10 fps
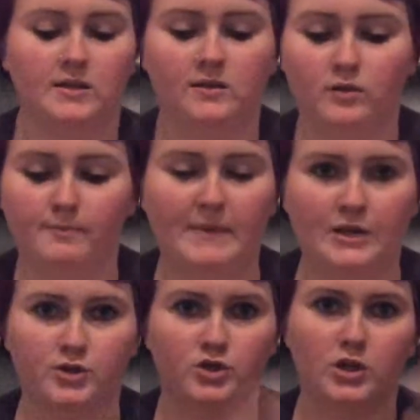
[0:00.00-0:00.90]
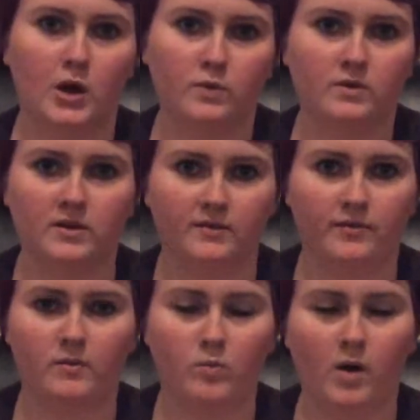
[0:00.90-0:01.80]
little miniature tote
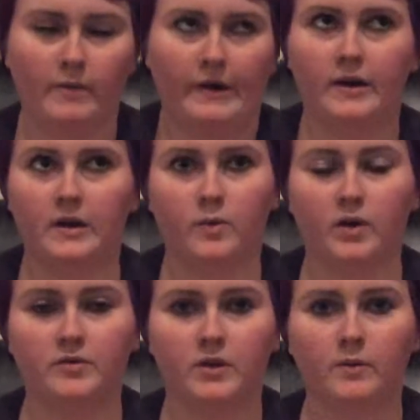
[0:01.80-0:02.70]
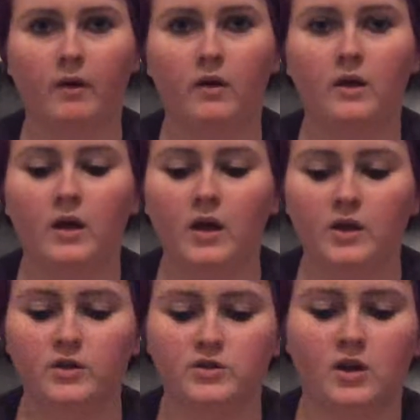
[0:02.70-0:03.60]
from Walmart, and it worked really well.
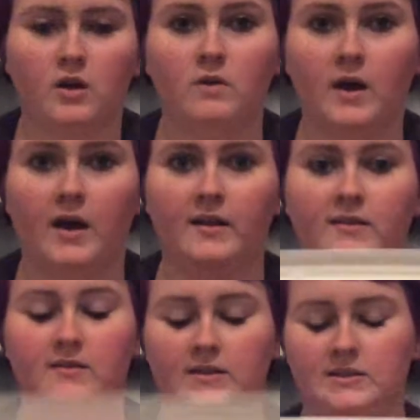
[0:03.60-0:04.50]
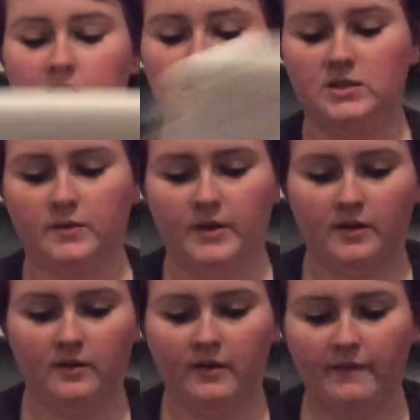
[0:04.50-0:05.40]
So let's get into it.
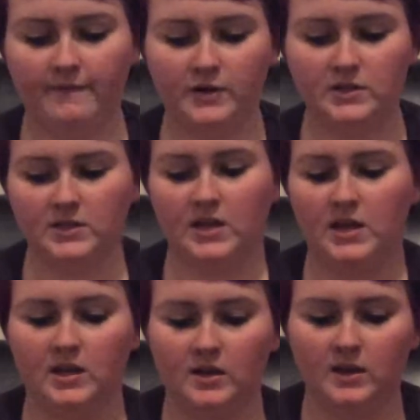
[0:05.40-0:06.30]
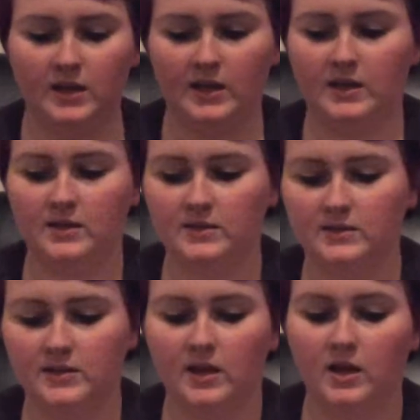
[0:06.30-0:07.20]
First thing
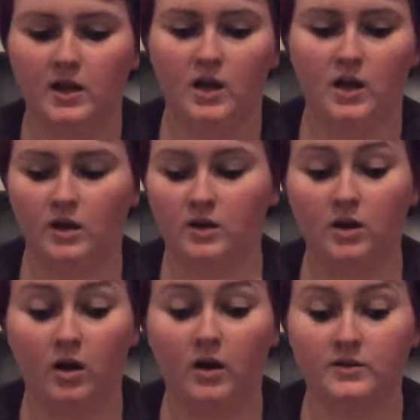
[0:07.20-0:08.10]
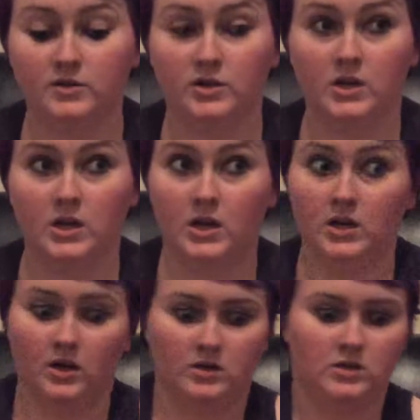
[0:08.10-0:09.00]
is gauze. You're going to need
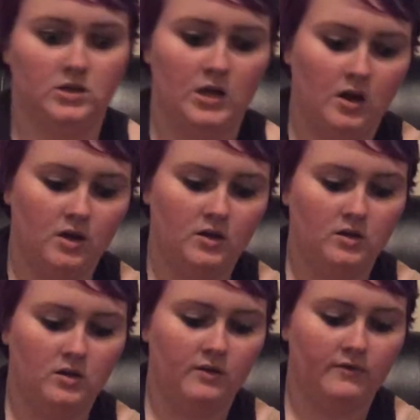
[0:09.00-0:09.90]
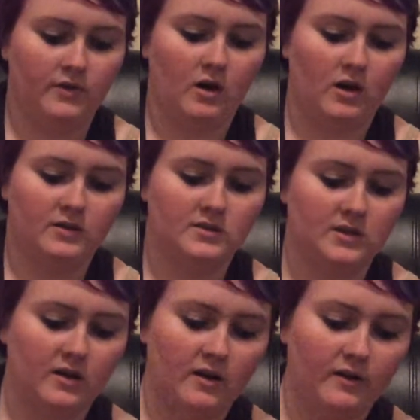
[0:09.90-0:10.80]
a ton of gauze.
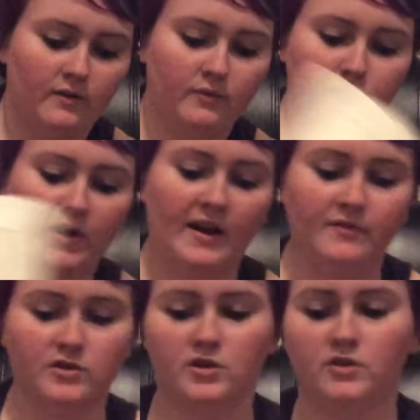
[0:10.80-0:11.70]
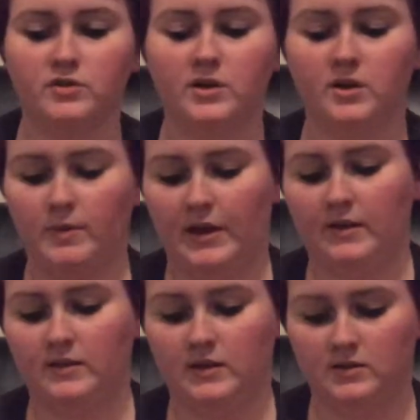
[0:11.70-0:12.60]
Right after surgery, we
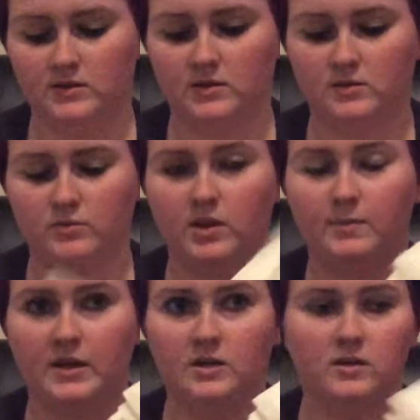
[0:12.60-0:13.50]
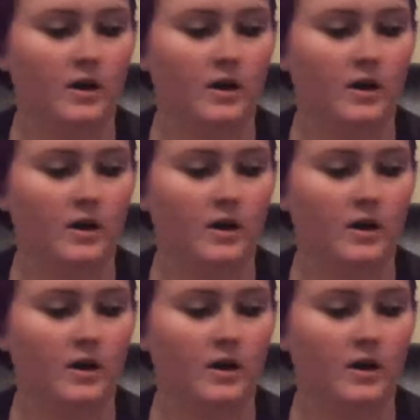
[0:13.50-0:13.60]
had these really big